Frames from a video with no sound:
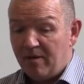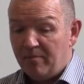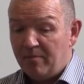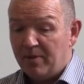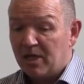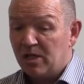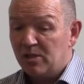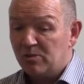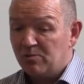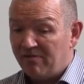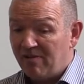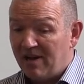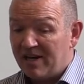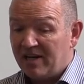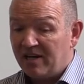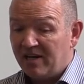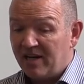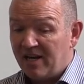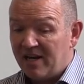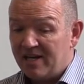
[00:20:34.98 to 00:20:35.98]
Because we
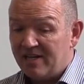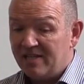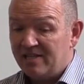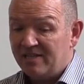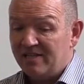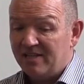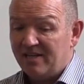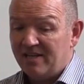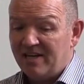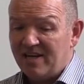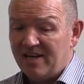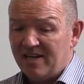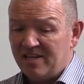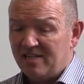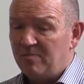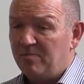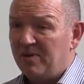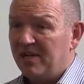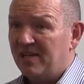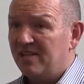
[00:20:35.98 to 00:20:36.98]
recognise it
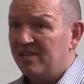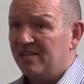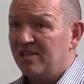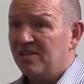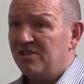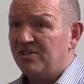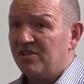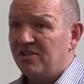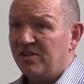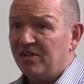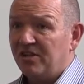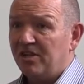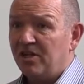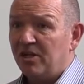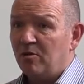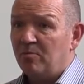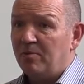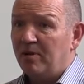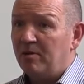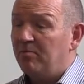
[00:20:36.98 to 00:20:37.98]
is a big decision.
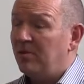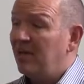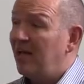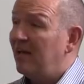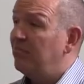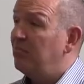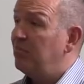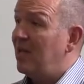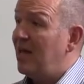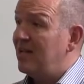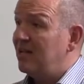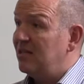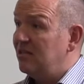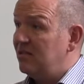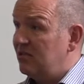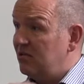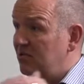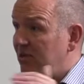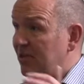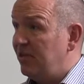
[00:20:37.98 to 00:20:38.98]
You know, people have
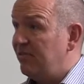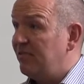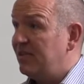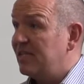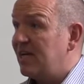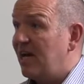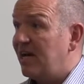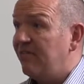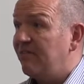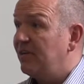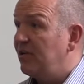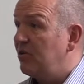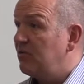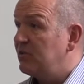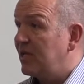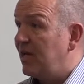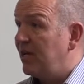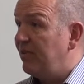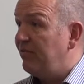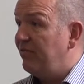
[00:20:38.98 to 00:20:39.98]
plans when they retire and
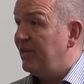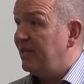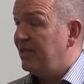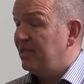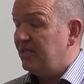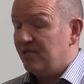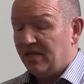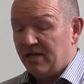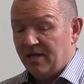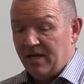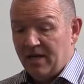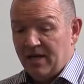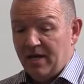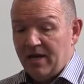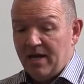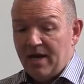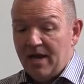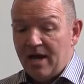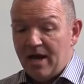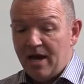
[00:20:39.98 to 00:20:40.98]
those kind of things,
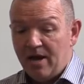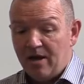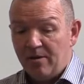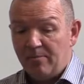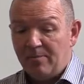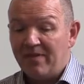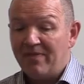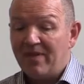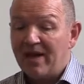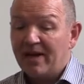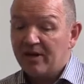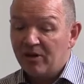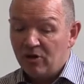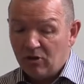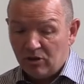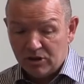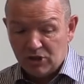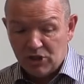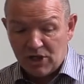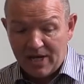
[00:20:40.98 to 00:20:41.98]
and that can
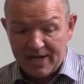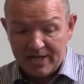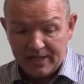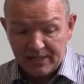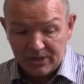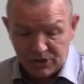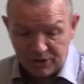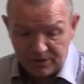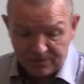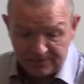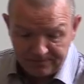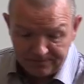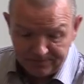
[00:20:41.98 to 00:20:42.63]
all change.